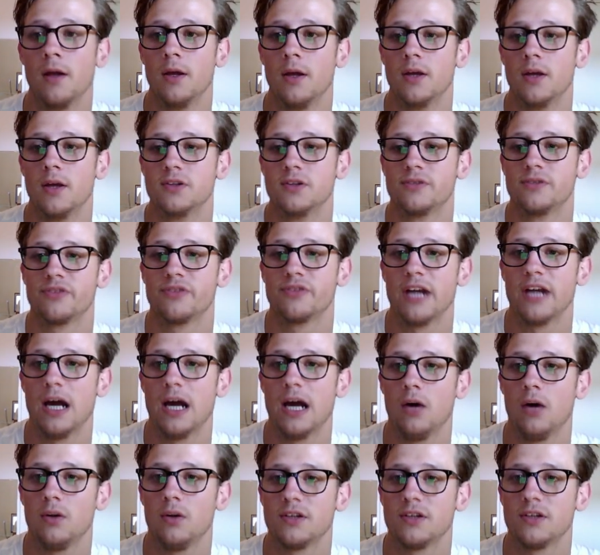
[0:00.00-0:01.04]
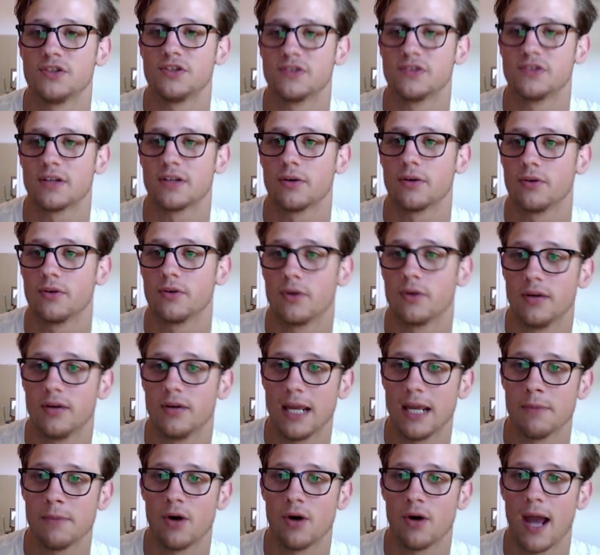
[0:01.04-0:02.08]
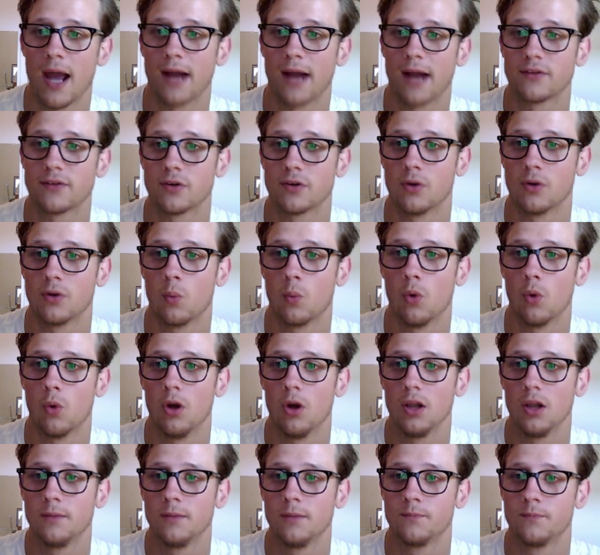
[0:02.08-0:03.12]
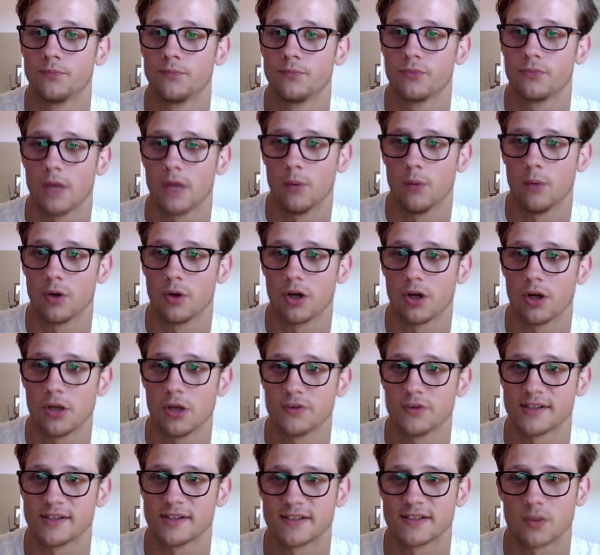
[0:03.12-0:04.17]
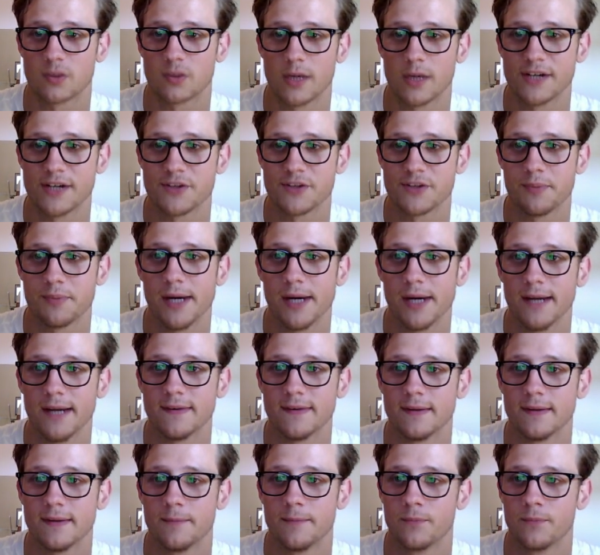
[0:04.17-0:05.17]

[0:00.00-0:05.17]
So for now, let's just name our actor wall. And we're going to use our square sprite.